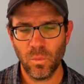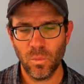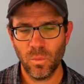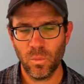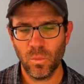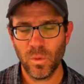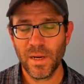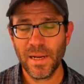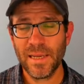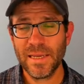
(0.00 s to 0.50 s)

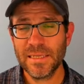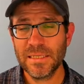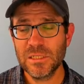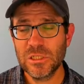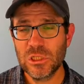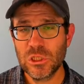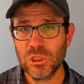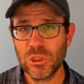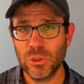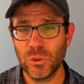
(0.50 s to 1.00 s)
What I can
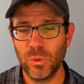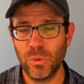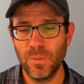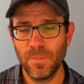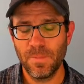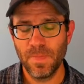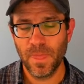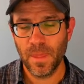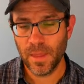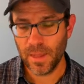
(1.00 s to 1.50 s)
do
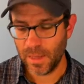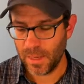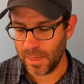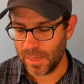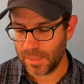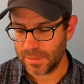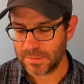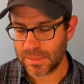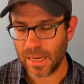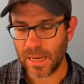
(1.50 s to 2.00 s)

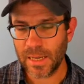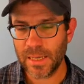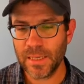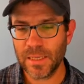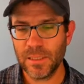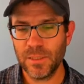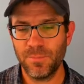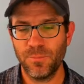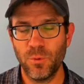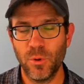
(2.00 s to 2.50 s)
is I
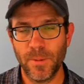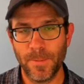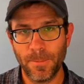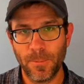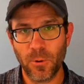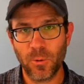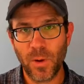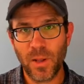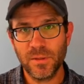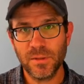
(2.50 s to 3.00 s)
can put
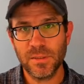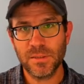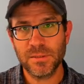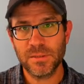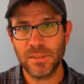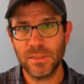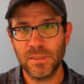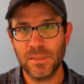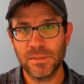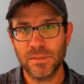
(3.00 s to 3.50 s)

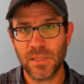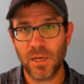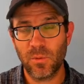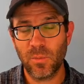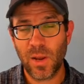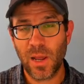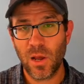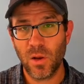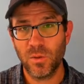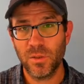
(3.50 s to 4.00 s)
parentheses
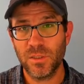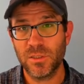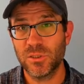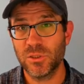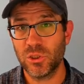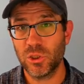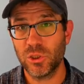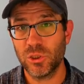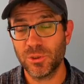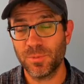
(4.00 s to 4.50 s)
around the
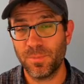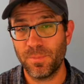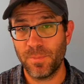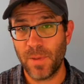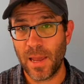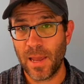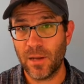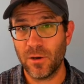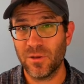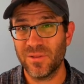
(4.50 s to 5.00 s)
search
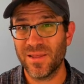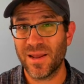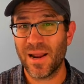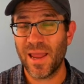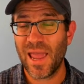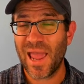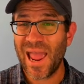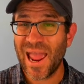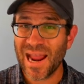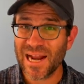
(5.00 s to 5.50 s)
pattern that
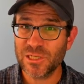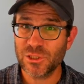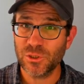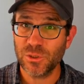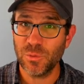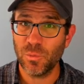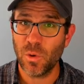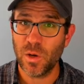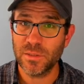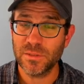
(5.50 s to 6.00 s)
I
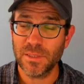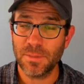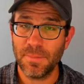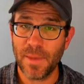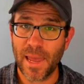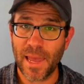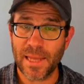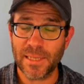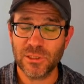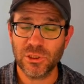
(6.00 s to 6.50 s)
actually want to
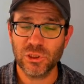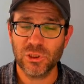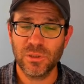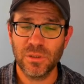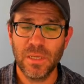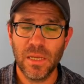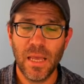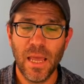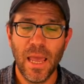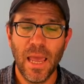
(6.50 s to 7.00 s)
match.
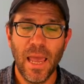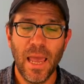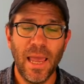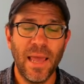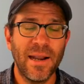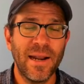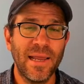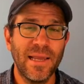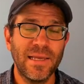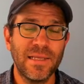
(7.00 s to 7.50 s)

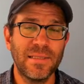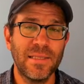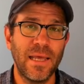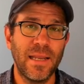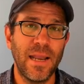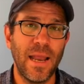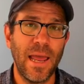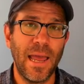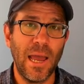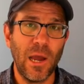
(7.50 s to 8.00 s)
And I can
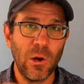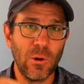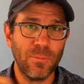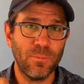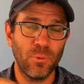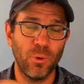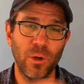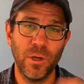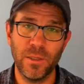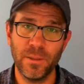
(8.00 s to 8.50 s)
then
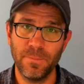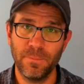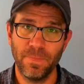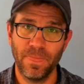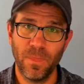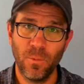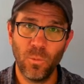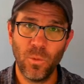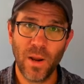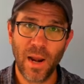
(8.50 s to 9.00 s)
output
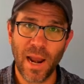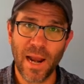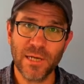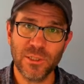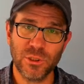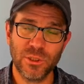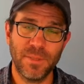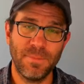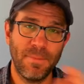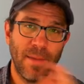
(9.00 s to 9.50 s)
what
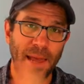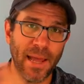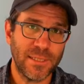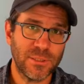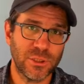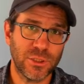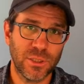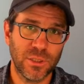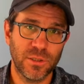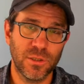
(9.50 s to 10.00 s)
actually
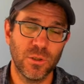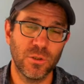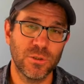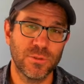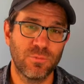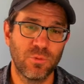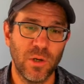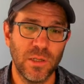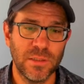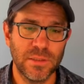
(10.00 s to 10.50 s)
matched those
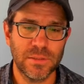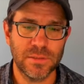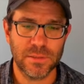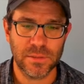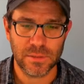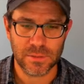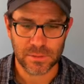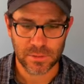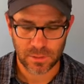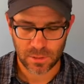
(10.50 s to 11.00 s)

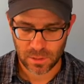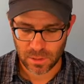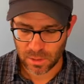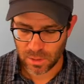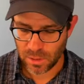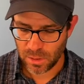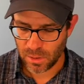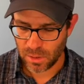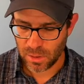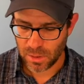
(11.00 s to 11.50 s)
parentheses.
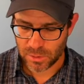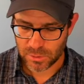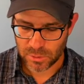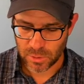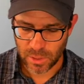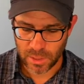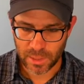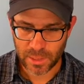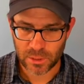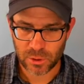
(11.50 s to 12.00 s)
So
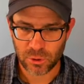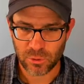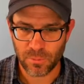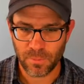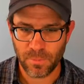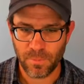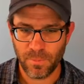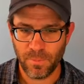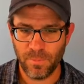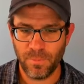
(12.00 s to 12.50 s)
I can do,
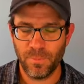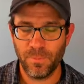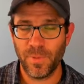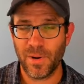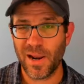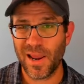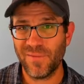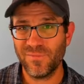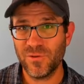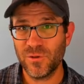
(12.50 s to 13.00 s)
but
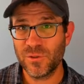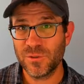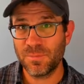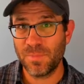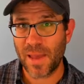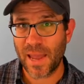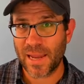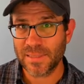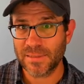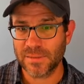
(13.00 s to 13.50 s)
I have to use
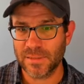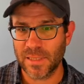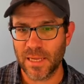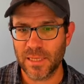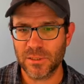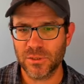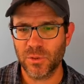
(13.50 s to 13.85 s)
backslash.